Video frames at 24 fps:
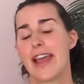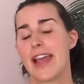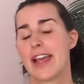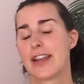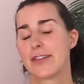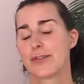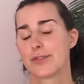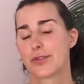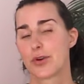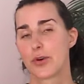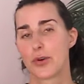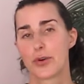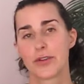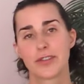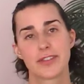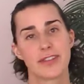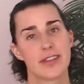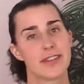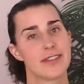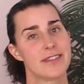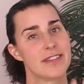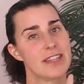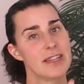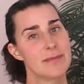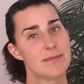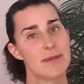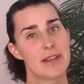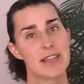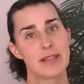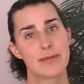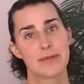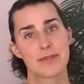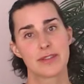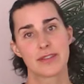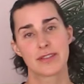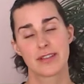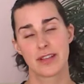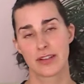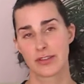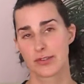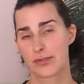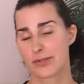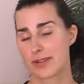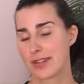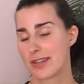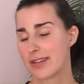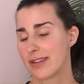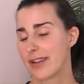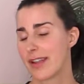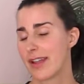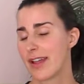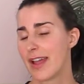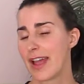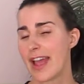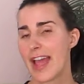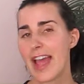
And of course, a zinc-based sunscreen.